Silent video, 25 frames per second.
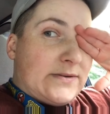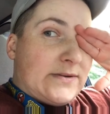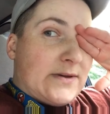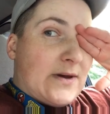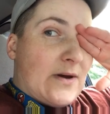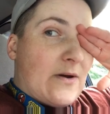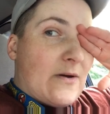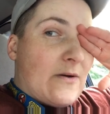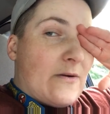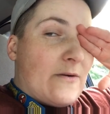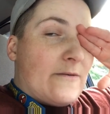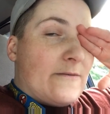
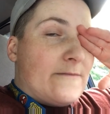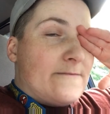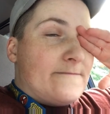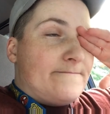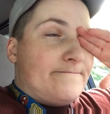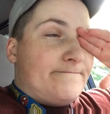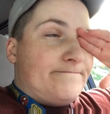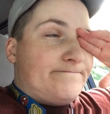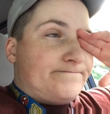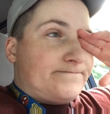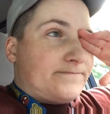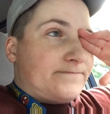So
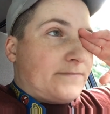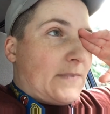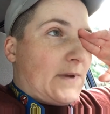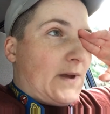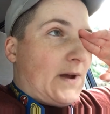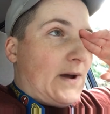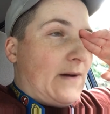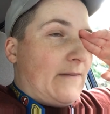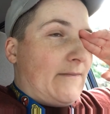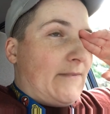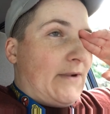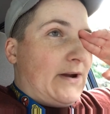
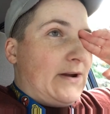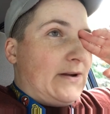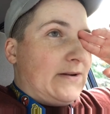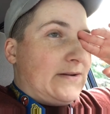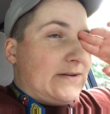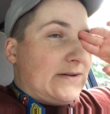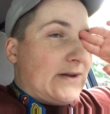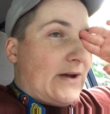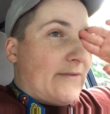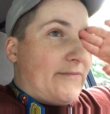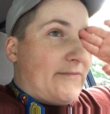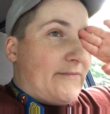um, I
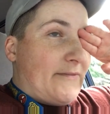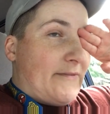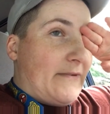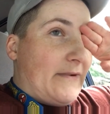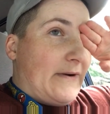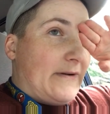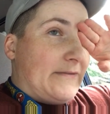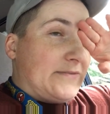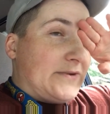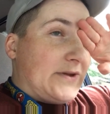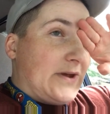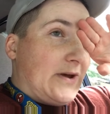had to stop at
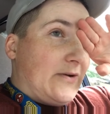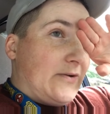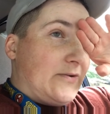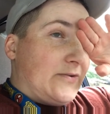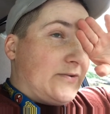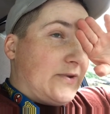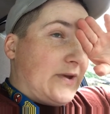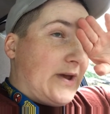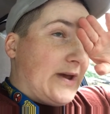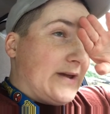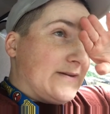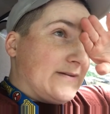my mom's
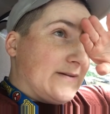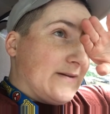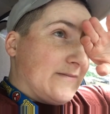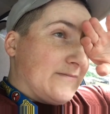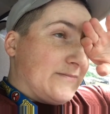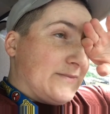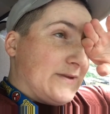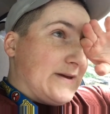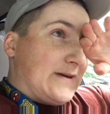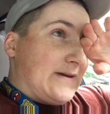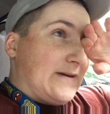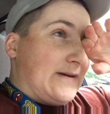house, get
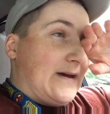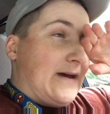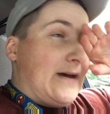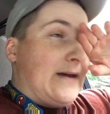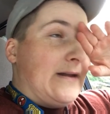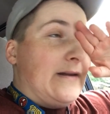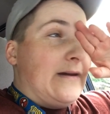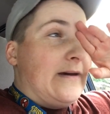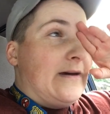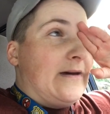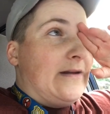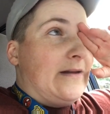
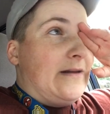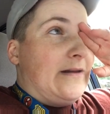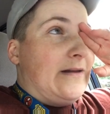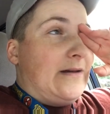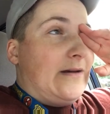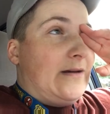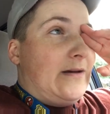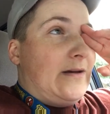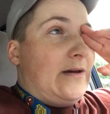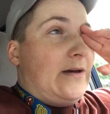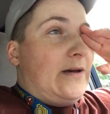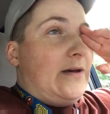something, and
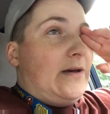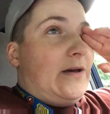then